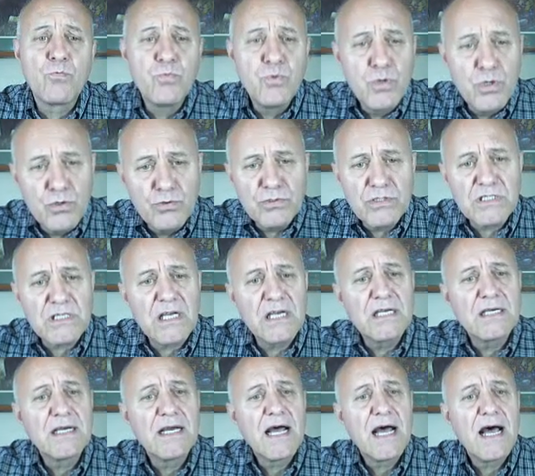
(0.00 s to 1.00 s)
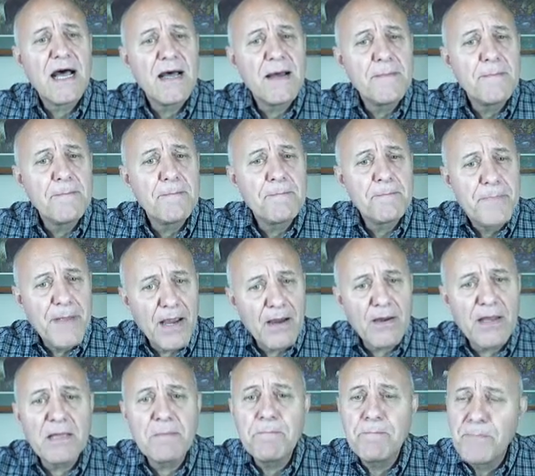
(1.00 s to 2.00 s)
a root
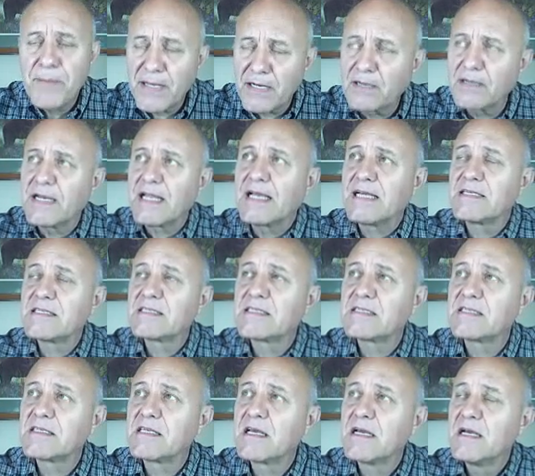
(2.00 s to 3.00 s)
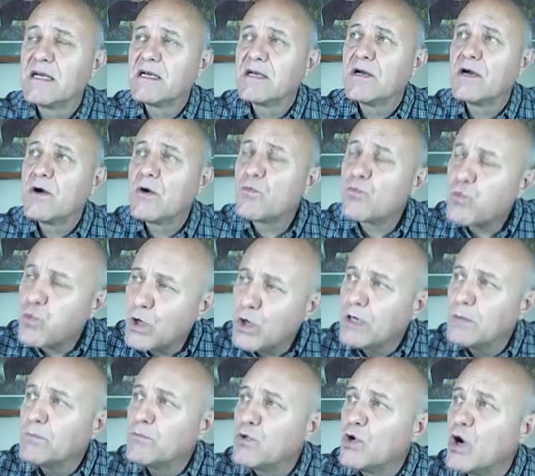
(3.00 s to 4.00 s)
bearing bitterness,
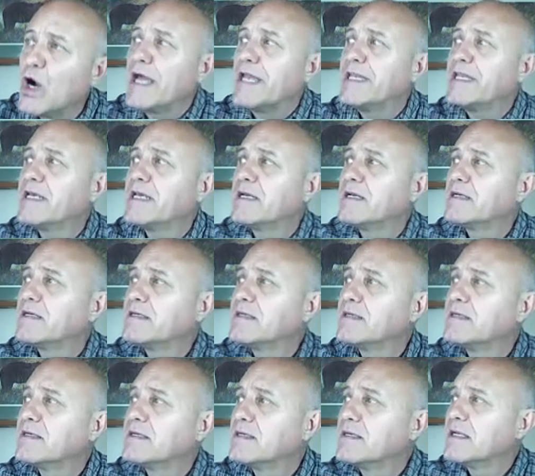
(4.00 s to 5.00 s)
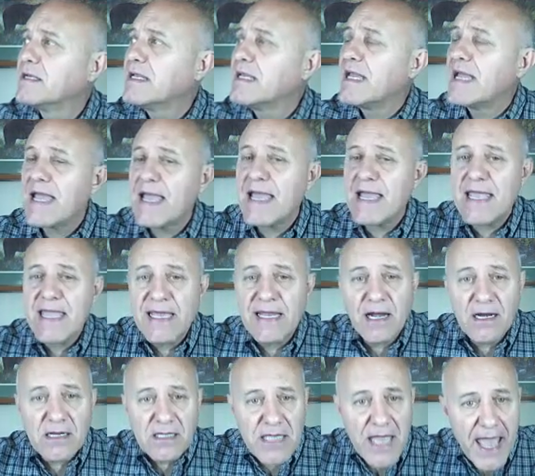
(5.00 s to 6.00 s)
wormwood,
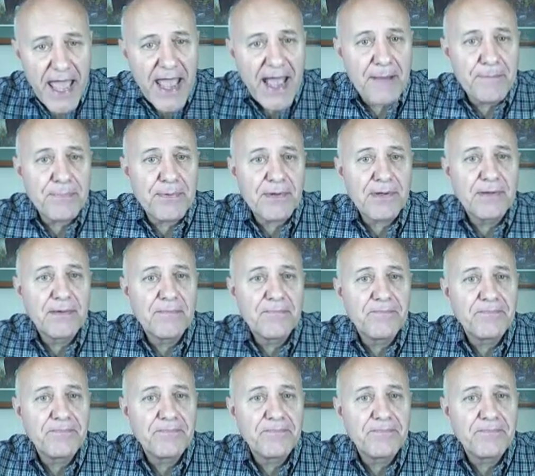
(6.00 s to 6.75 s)
in our camp.